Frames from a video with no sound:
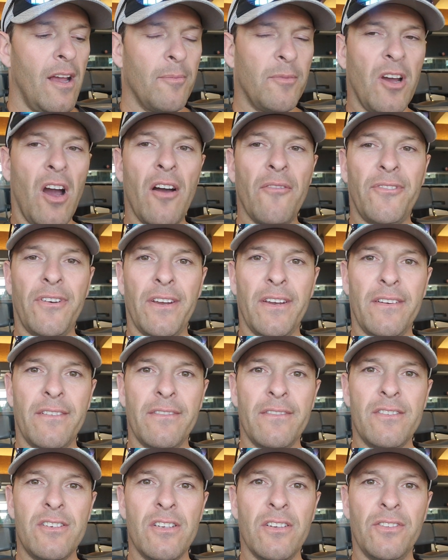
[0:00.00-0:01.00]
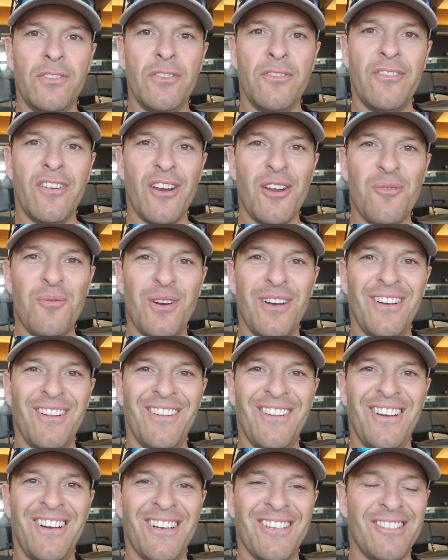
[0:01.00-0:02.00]
confident she'll do very
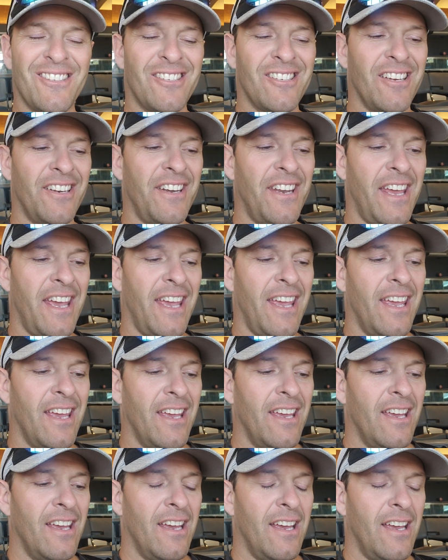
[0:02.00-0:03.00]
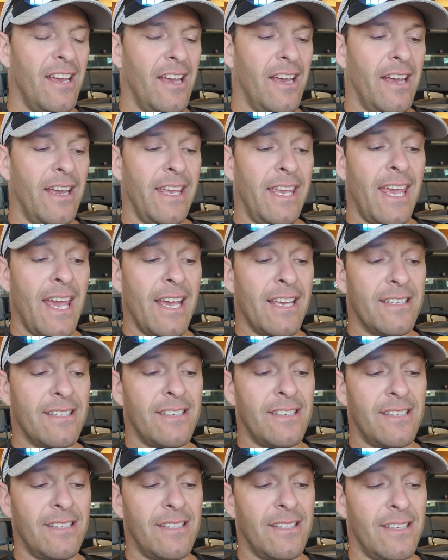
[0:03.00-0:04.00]
well on Sunday.
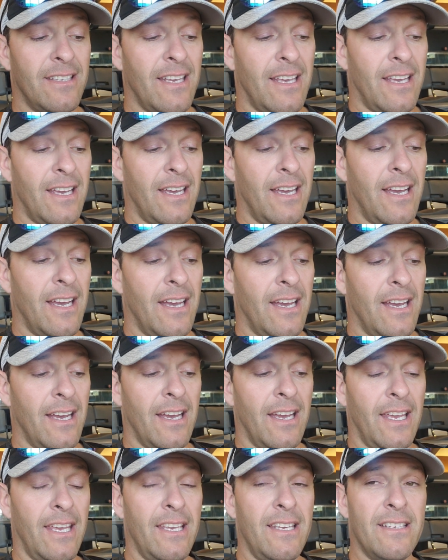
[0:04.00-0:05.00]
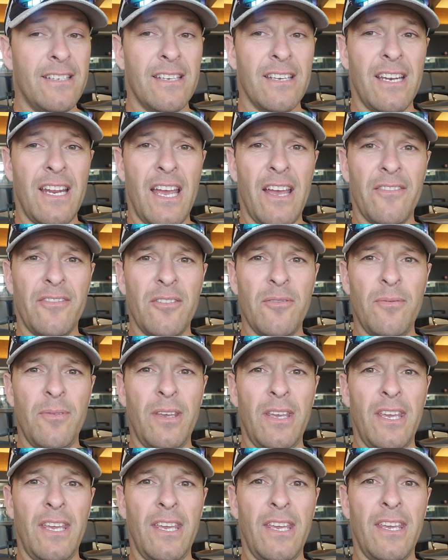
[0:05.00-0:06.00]
Yes, he's going to have to
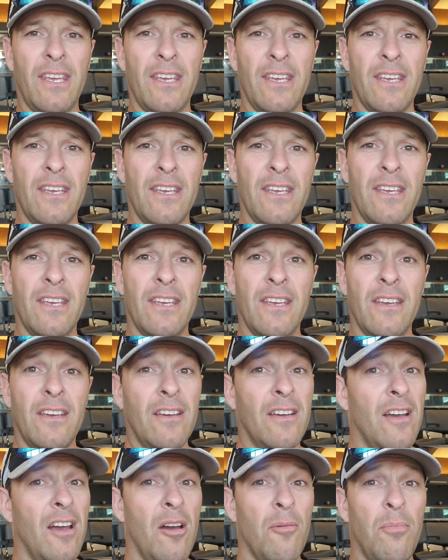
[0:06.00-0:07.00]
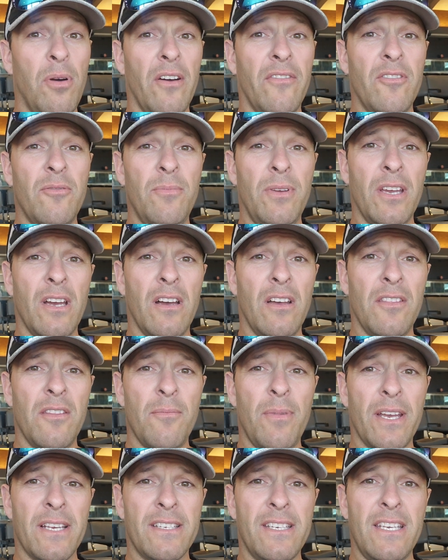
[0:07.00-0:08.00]
be above and beyond the
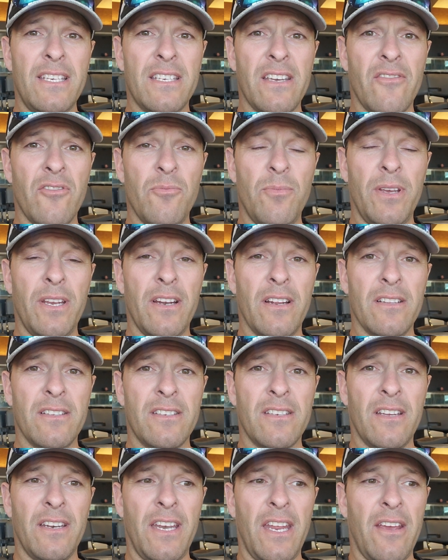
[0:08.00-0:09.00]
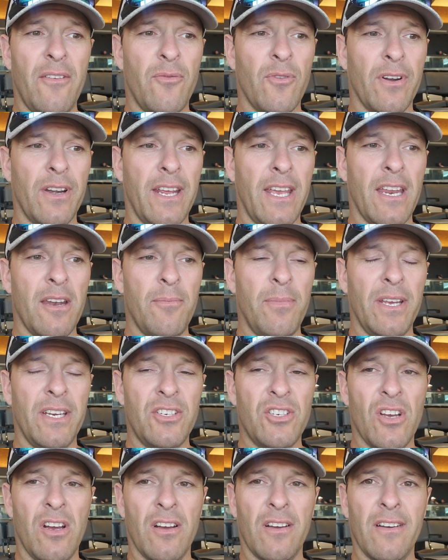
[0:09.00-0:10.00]
best he's ever been on Sunday if we're to get a big
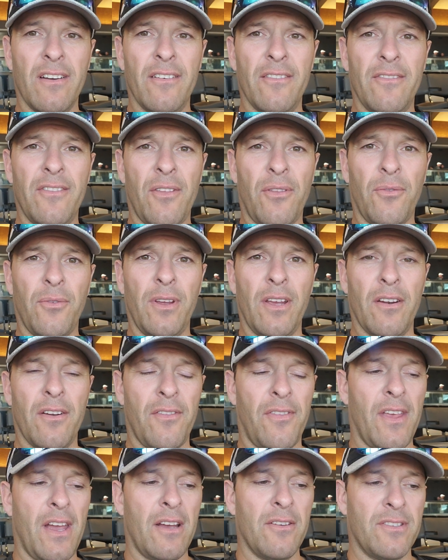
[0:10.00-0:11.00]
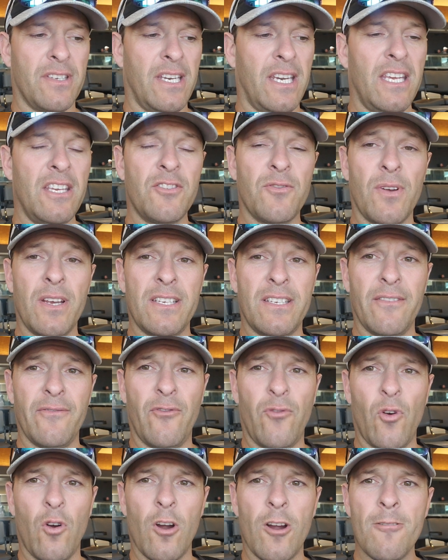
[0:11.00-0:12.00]
chunk of the $300,000 he's racing
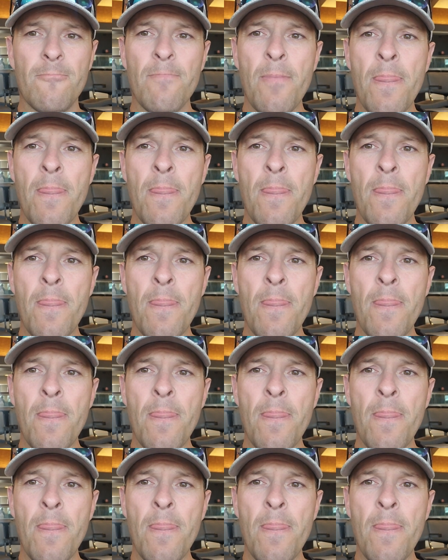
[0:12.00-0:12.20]
for.